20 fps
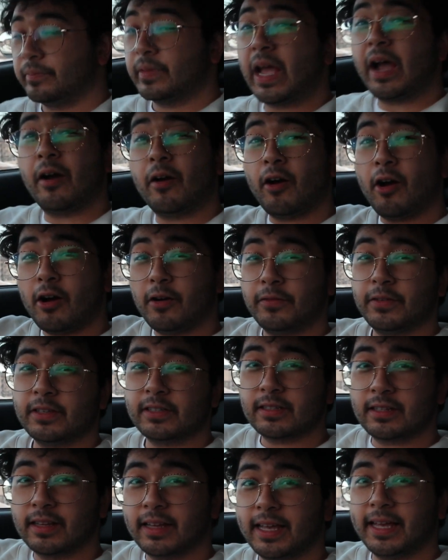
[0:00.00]
Now,
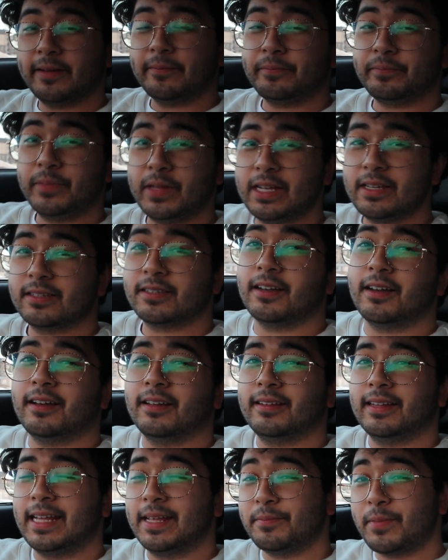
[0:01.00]
obviously,
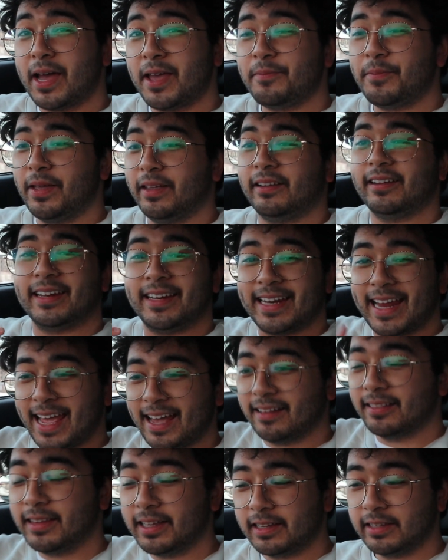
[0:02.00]
Nissan, in my opinion,
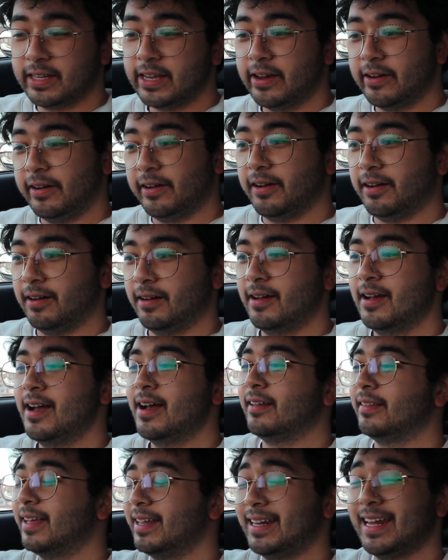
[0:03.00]
nailed the interior.
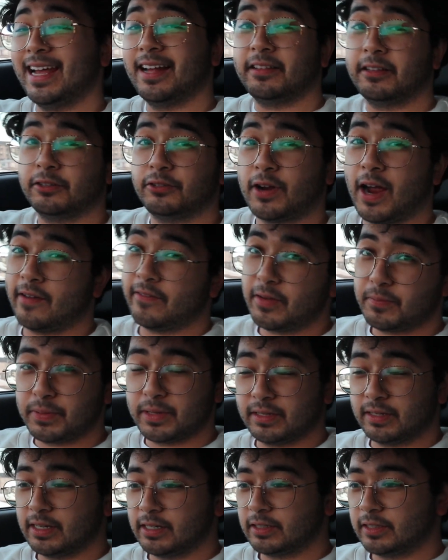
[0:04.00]
They nailed the driving
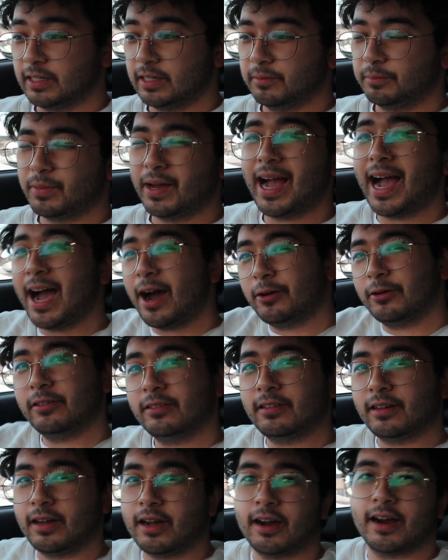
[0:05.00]
position, but how
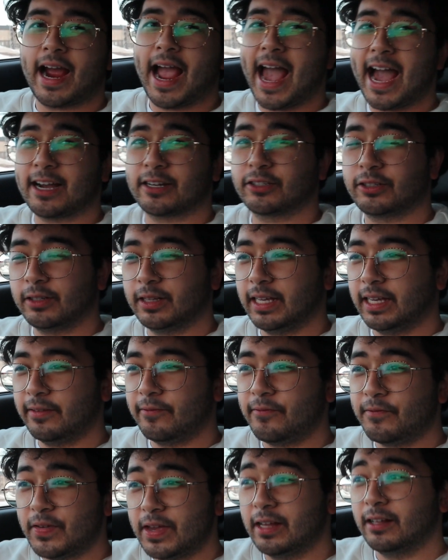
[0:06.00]
does the car actually
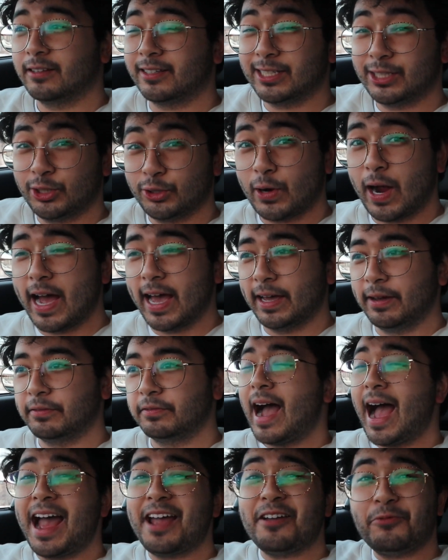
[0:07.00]
feel to drive?
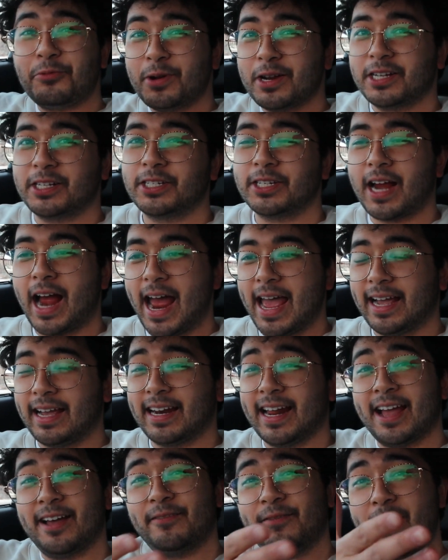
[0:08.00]
I wish I can
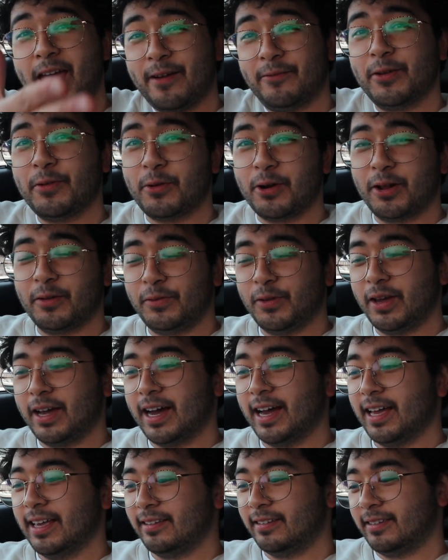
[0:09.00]
have every one of you
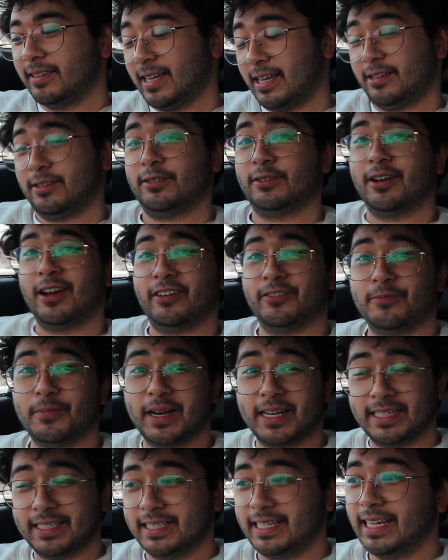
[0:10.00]
guys test drive
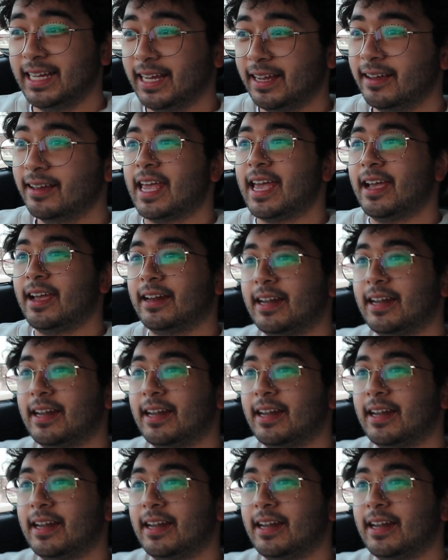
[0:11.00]
my Z, take